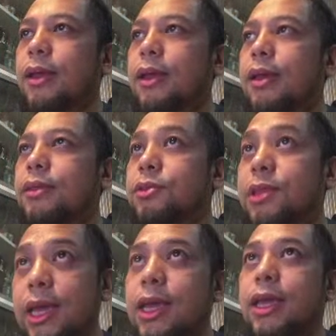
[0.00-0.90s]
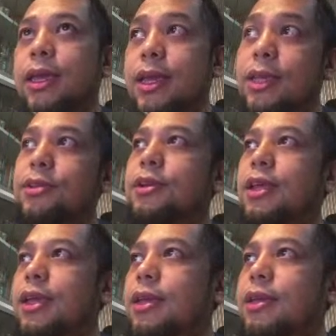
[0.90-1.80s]
Yesterday,
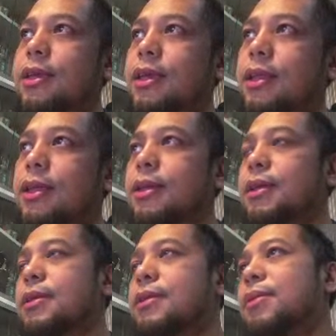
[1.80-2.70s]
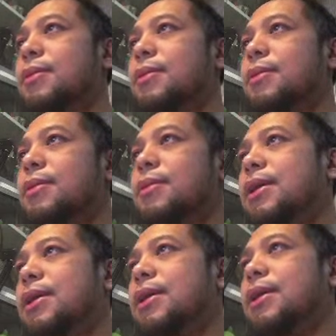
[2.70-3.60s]
so let me read.
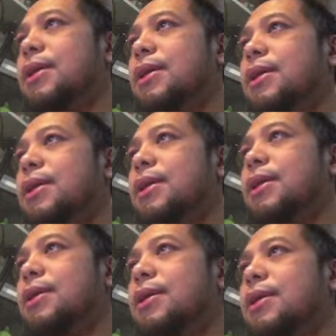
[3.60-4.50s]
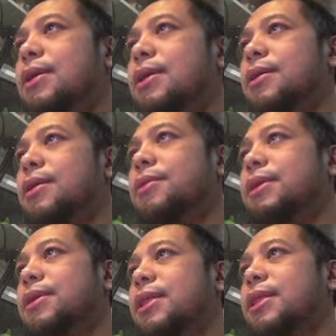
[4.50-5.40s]
I wrote an article about it
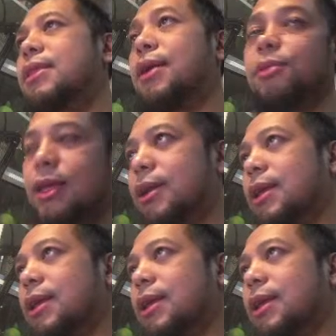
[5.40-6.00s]
here in